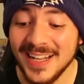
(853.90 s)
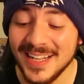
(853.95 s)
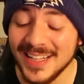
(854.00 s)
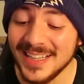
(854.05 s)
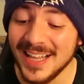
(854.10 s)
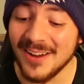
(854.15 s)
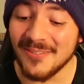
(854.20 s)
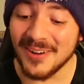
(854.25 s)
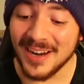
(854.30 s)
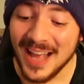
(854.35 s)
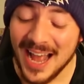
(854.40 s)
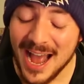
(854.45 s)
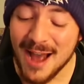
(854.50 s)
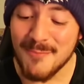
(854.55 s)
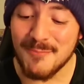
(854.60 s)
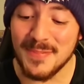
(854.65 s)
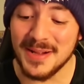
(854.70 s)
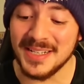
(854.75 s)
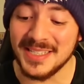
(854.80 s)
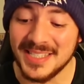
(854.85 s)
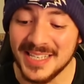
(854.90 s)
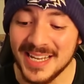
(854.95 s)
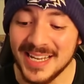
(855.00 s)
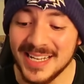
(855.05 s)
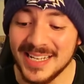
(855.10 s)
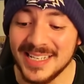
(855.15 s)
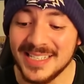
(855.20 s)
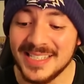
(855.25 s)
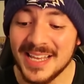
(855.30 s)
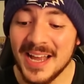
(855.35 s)
then what happens
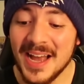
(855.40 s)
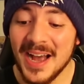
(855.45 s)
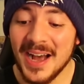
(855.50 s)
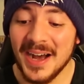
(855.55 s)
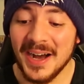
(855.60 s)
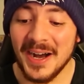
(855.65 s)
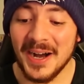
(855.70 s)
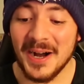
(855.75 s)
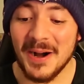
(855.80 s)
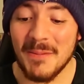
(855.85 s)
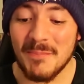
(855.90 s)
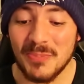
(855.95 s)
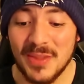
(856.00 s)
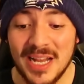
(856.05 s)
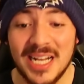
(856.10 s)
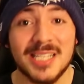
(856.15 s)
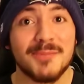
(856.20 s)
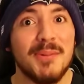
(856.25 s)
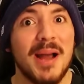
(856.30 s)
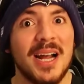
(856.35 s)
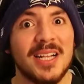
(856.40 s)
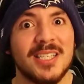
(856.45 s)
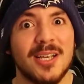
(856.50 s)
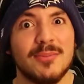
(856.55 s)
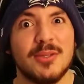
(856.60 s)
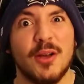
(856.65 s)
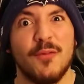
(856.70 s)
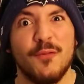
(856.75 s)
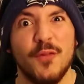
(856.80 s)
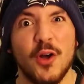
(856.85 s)
is, these
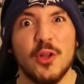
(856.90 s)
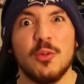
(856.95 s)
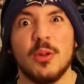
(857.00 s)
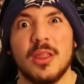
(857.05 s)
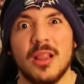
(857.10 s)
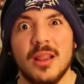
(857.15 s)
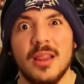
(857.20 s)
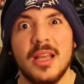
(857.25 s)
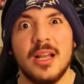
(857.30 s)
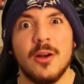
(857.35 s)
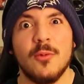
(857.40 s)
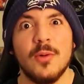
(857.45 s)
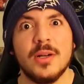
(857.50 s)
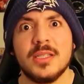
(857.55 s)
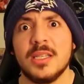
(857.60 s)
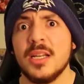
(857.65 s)
bathtubs are filled with liquids,